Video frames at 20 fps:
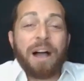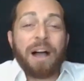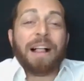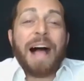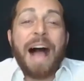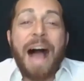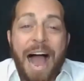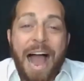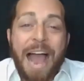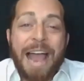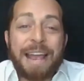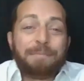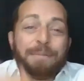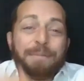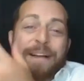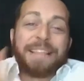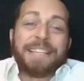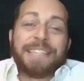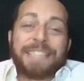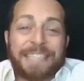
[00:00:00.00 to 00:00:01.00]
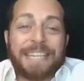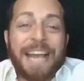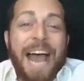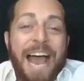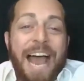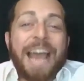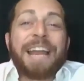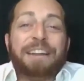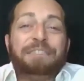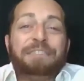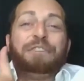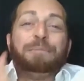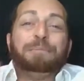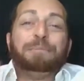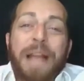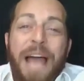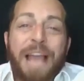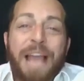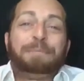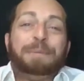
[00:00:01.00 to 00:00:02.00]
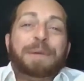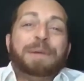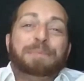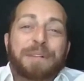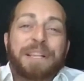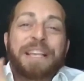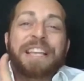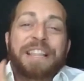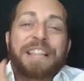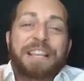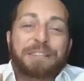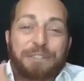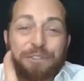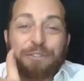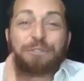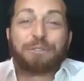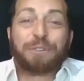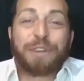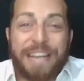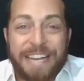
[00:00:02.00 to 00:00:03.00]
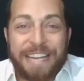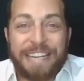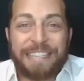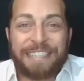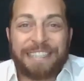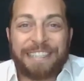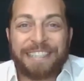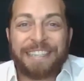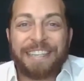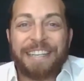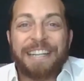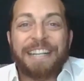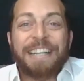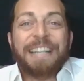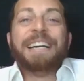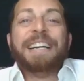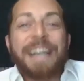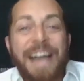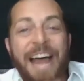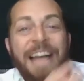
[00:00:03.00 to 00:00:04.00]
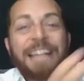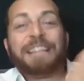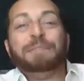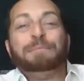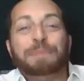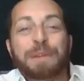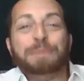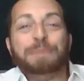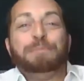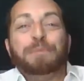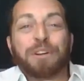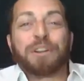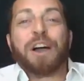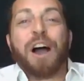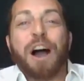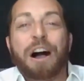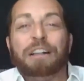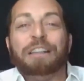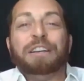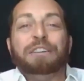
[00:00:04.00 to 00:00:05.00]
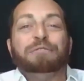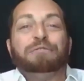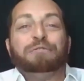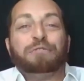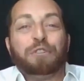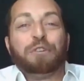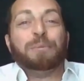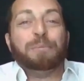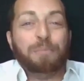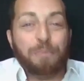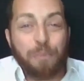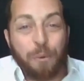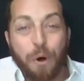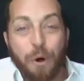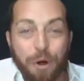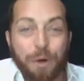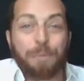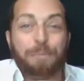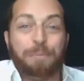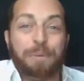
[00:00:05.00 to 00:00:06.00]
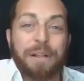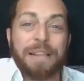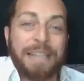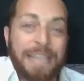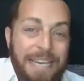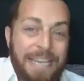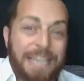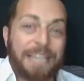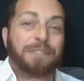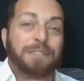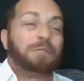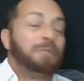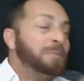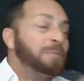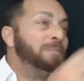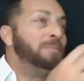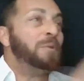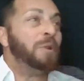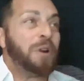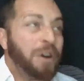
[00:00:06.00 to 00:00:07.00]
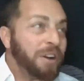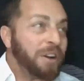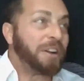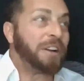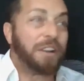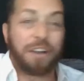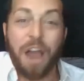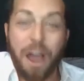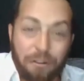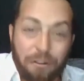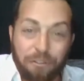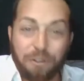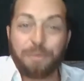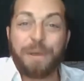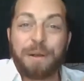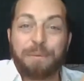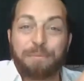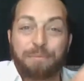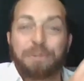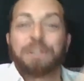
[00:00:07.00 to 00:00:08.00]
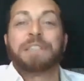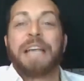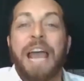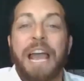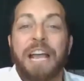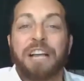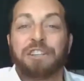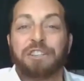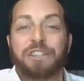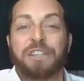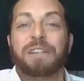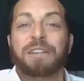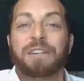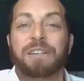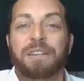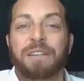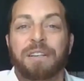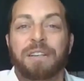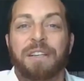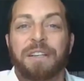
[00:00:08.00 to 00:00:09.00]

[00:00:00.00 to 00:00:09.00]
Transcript: while I am on the side of the black people in the streets, not the people calling for more police or more government protection.